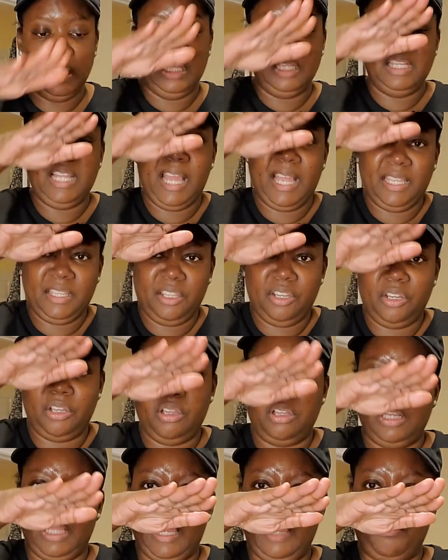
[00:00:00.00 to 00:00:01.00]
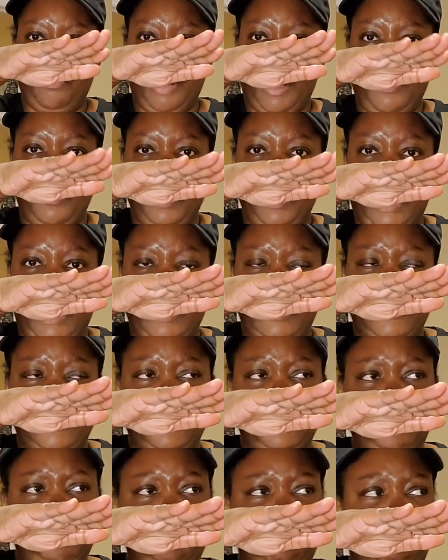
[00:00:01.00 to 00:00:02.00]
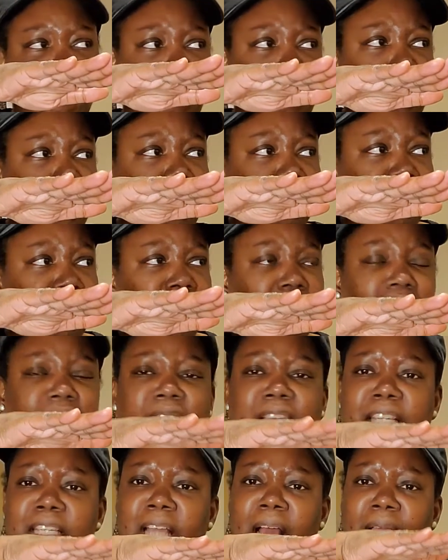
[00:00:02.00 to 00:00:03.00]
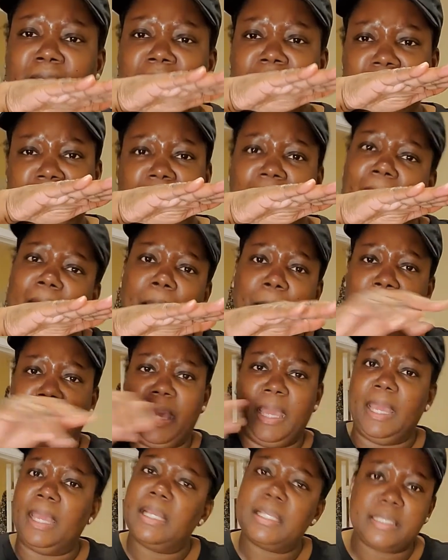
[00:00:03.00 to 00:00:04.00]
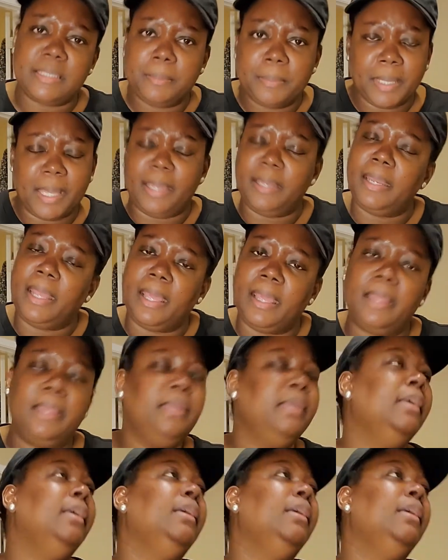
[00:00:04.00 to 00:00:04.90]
Like, you know, like probably like the $9 bag, something like that.